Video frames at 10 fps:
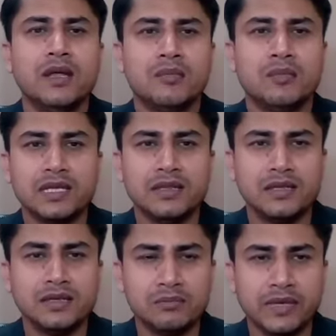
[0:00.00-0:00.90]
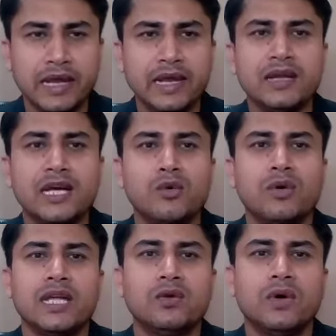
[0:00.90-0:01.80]
But in the end, I would
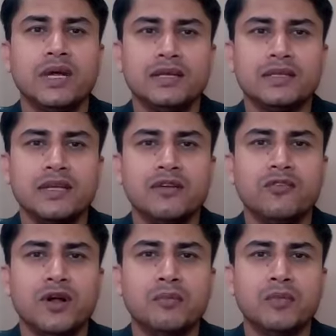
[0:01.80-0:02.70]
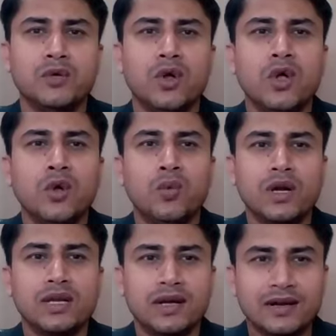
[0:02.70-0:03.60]
like to understand from you,
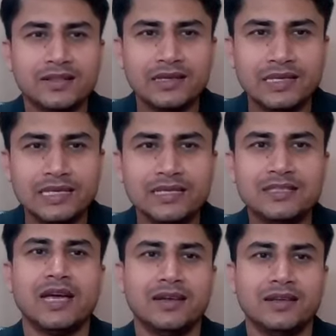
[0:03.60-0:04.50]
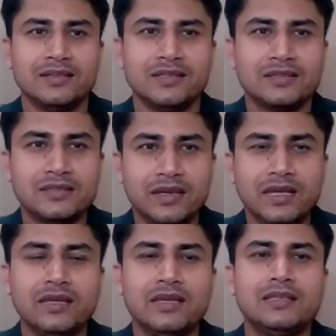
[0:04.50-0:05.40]
what are the key challenges,
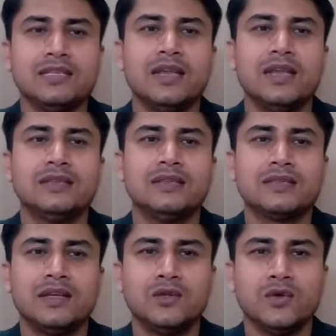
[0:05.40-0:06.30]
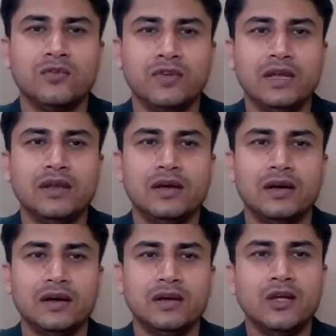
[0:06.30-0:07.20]
three key challenges that you feel
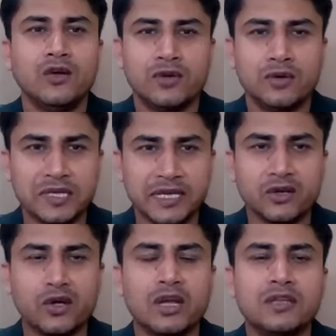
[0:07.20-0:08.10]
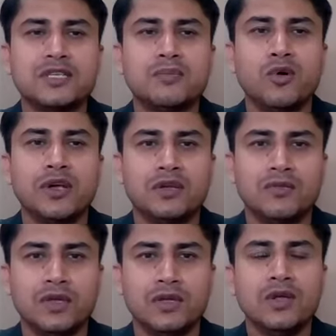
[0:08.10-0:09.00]
from technology point of
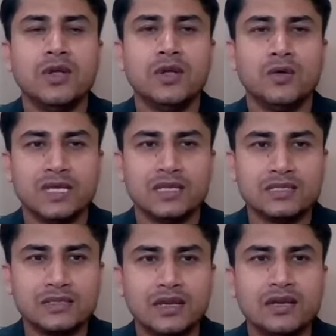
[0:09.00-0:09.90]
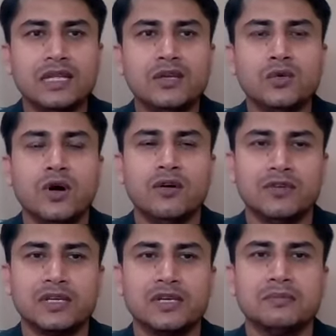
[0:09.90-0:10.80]
view, we still need to
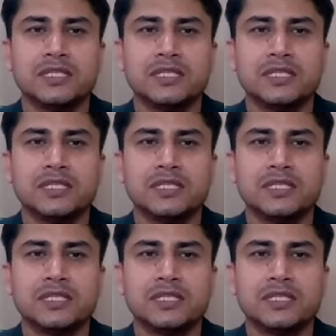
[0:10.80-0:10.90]
overcome?